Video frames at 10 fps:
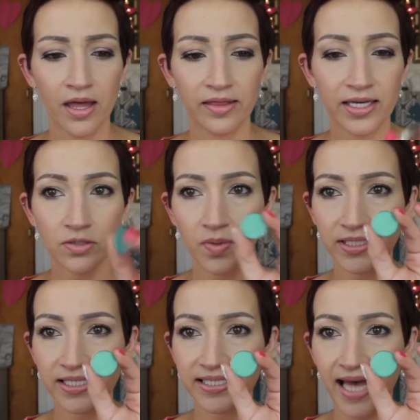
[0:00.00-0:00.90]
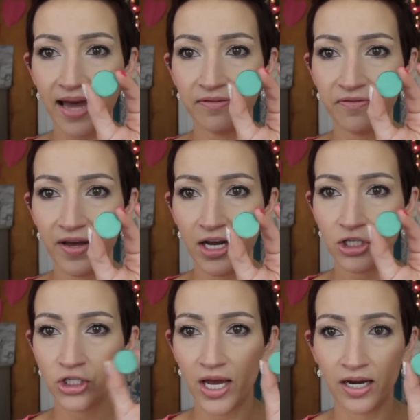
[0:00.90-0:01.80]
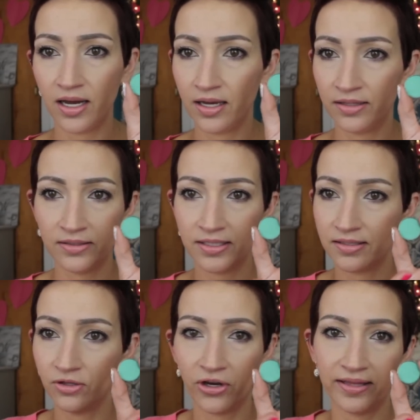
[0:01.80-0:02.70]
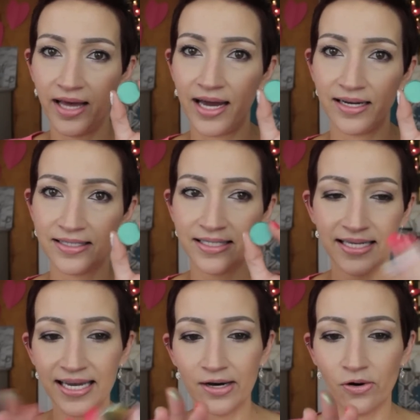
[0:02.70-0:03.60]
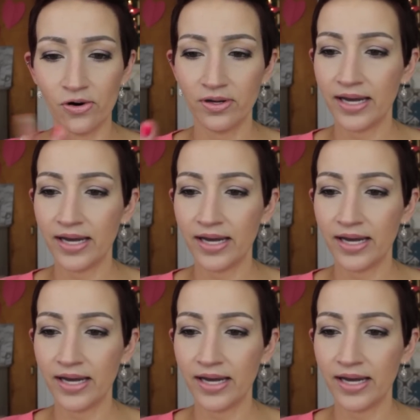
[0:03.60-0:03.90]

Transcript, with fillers: This one's a satin finish, and it's, look at that, it's teal.